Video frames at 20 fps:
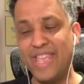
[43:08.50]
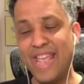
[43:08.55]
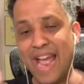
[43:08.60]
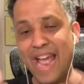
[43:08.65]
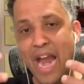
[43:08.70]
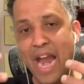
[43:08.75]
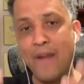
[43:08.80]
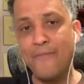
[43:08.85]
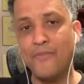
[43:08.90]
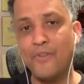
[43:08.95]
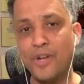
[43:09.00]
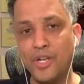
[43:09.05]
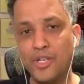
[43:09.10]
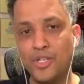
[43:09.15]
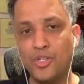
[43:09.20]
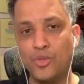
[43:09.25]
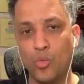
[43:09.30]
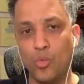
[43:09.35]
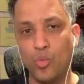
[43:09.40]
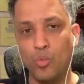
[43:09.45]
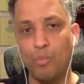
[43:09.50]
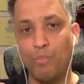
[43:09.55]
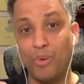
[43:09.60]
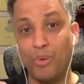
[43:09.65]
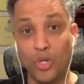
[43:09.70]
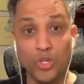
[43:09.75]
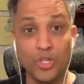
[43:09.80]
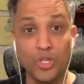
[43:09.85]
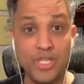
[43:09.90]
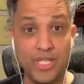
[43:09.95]
the average
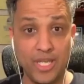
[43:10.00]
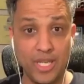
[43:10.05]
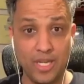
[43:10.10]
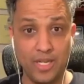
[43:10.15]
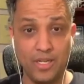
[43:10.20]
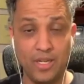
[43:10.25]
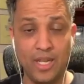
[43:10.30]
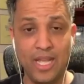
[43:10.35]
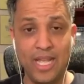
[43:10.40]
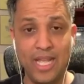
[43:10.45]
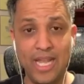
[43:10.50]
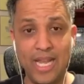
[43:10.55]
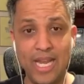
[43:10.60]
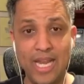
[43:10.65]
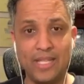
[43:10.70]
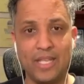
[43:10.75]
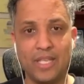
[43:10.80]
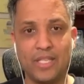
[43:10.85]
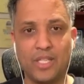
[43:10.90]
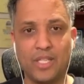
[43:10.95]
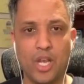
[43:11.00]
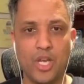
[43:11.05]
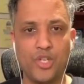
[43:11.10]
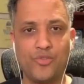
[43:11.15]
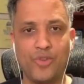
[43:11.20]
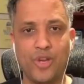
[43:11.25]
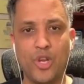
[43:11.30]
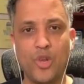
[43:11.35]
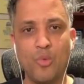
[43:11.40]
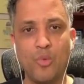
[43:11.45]
person in this
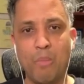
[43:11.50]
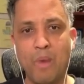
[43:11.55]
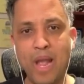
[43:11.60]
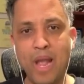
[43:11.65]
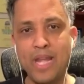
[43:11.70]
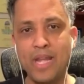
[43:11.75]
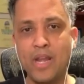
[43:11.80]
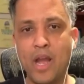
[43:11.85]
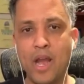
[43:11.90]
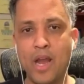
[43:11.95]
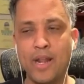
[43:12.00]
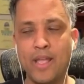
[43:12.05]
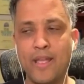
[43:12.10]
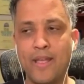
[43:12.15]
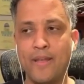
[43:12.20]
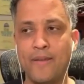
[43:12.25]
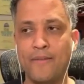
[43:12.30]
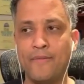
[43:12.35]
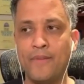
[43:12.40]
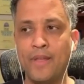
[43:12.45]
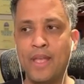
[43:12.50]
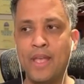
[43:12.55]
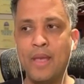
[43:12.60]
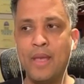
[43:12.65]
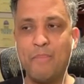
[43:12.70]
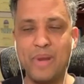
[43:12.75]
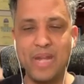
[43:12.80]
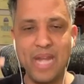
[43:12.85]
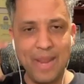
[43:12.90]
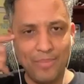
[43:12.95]
country who might not have
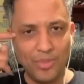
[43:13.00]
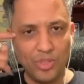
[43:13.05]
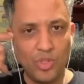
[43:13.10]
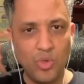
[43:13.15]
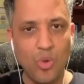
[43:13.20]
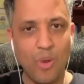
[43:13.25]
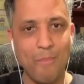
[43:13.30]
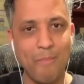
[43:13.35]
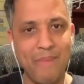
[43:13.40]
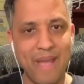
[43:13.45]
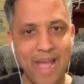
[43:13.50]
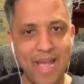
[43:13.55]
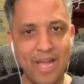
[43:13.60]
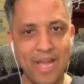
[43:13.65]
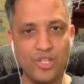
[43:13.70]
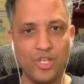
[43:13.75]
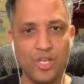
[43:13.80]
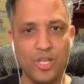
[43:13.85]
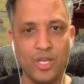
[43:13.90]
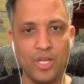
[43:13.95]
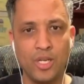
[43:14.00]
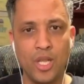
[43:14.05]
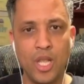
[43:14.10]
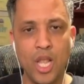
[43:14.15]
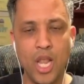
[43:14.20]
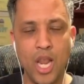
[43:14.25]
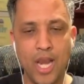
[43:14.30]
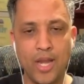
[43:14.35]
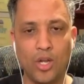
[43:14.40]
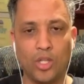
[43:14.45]
been able to imagine
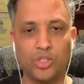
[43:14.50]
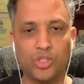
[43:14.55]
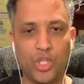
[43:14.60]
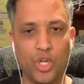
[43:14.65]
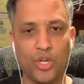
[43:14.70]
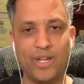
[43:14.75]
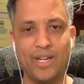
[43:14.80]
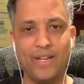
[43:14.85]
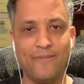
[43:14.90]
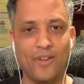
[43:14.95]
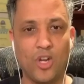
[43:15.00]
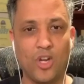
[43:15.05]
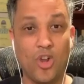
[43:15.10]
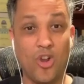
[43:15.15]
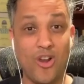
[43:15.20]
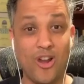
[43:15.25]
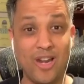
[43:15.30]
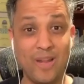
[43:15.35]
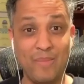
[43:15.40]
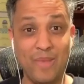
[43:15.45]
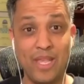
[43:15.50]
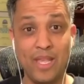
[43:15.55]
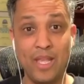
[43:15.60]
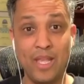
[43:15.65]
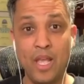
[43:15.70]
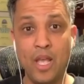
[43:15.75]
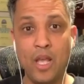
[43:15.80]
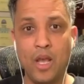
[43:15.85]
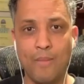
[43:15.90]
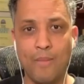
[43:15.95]
an alternative
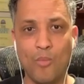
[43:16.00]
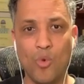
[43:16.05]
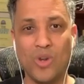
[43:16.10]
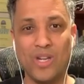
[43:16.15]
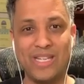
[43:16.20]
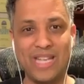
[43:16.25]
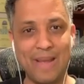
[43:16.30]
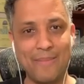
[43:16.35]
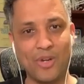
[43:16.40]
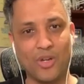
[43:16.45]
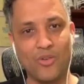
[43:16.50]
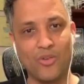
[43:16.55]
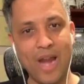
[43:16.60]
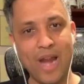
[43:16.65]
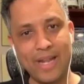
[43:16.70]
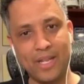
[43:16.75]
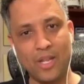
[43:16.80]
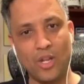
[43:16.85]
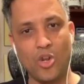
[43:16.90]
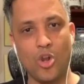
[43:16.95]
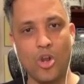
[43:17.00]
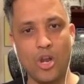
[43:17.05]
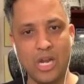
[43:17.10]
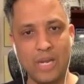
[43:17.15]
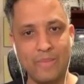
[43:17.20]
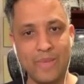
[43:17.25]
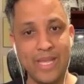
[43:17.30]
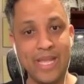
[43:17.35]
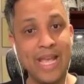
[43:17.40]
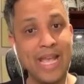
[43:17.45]
economy, a more democratic
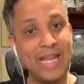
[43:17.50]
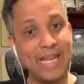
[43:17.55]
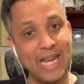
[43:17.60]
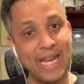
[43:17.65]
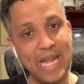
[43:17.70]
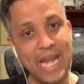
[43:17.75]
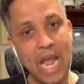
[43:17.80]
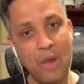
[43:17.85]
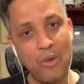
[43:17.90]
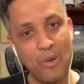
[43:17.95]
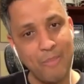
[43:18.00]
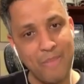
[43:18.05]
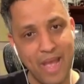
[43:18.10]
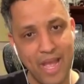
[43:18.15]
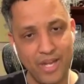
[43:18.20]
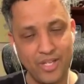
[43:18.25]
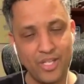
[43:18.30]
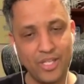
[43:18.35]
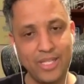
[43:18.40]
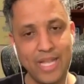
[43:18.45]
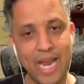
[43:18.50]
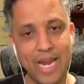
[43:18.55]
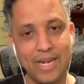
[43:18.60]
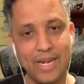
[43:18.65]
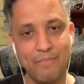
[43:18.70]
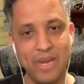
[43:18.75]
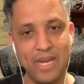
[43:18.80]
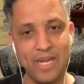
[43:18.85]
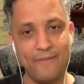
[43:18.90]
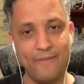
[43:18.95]
economy, can now imagine
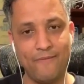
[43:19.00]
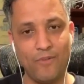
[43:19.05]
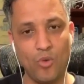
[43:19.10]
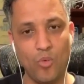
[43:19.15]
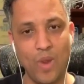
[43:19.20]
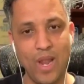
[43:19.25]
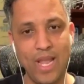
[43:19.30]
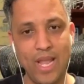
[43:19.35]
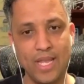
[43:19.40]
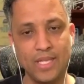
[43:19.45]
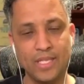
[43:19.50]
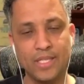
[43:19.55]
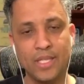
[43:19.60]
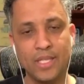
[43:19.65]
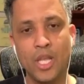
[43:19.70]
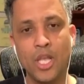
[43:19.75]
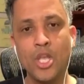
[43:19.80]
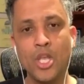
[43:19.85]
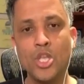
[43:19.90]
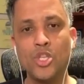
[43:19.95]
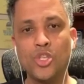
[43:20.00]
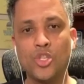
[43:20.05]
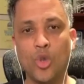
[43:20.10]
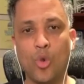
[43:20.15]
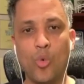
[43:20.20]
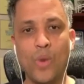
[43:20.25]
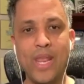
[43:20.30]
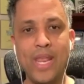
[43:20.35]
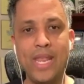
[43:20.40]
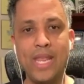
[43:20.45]
that in meaningful ways.
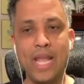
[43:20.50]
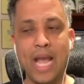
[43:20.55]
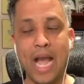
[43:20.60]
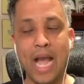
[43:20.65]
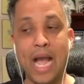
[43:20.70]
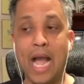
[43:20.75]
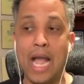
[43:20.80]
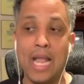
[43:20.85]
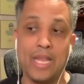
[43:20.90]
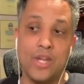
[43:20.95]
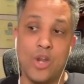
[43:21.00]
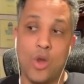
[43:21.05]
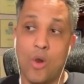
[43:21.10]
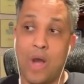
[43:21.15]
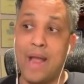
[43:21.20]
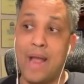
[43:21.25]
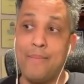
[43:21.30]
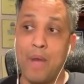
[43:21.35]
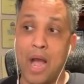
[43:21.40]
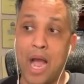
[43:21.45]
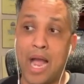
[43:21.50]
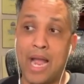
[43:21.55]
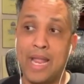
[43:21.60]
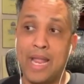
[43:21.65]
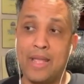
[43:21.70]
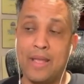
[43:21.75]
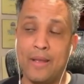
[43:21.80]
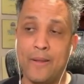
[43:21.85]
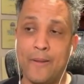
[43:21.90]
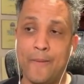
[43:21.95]
So
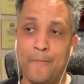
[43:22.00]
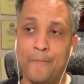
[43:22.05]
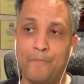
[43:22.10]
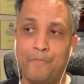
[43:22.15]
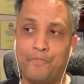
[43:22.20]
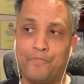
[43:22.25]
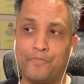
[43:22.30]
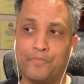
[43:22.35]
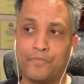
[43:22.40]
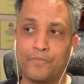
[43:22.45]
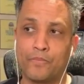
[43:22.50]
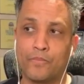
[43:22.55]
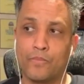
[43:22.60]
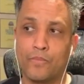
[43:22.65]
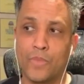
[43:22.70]
I am